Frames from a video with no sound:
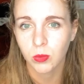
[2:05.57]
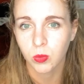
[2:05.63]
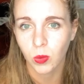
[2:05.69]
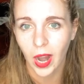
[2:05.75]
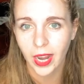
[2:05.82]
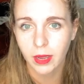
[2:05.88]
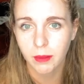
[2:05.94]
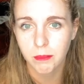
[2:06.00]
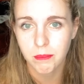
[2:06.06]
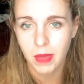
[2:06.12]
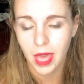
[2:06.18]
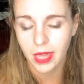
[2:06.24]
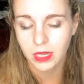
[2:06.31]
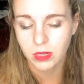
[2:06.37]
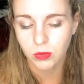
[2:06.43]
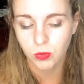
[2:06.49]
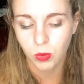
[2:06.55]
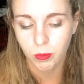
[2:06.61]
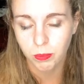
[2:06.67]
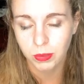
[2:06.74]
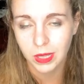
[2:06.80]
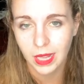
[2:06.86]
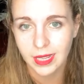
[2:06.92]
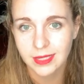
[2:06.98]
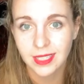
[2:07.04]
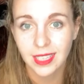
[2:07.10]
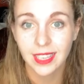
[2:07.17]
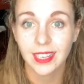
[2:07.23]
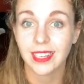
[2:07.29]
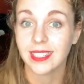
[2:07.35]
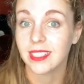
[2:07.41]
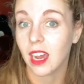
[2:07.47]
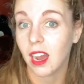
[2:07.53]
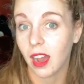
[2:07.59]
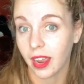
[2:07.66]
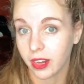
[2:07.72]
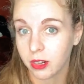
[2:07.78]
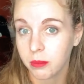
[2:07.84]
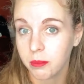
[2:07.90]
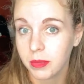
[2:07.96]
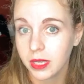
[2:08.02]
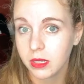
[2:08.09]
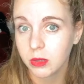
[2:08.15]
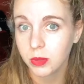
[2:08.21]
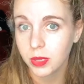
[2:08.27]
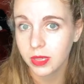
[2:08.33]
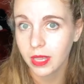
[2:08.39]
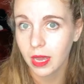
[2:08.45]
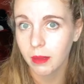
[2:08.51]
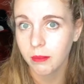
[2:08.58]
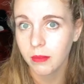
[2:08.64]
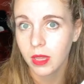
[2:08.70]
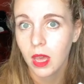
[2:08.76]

recommend replacing an entire meal with them,